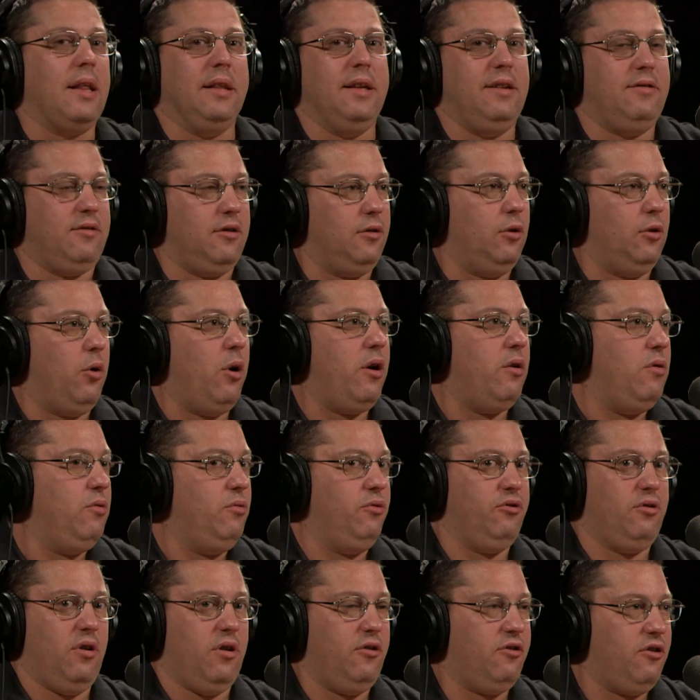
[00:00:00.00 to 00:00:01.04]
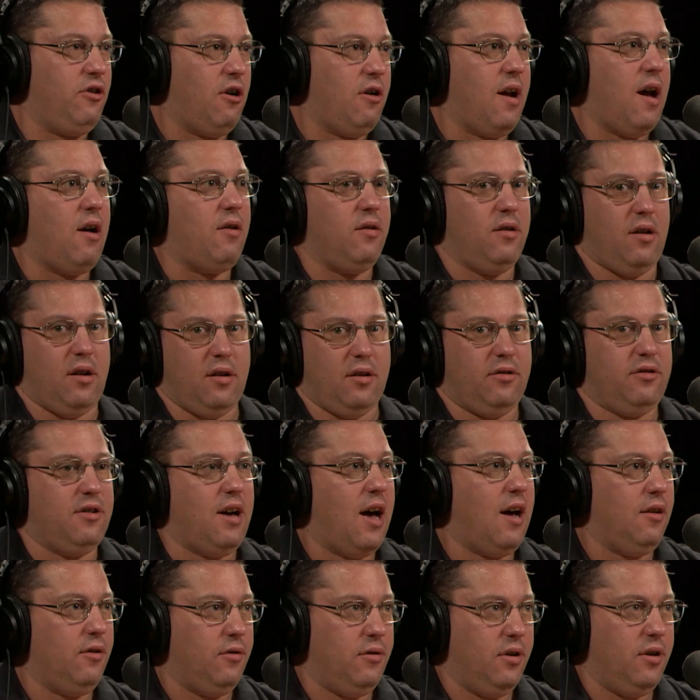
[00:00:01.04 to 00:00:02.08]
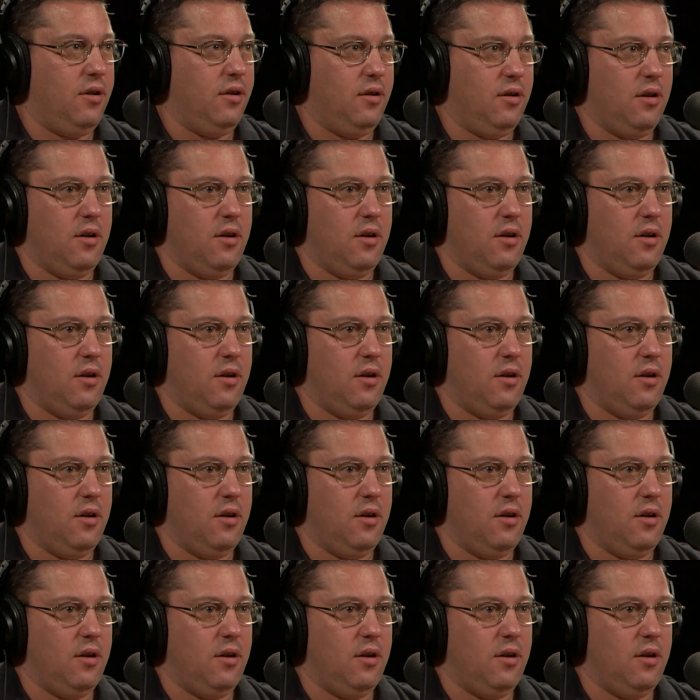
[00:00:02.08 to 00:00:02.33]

at least a lawyer who's going to start out and on a salary.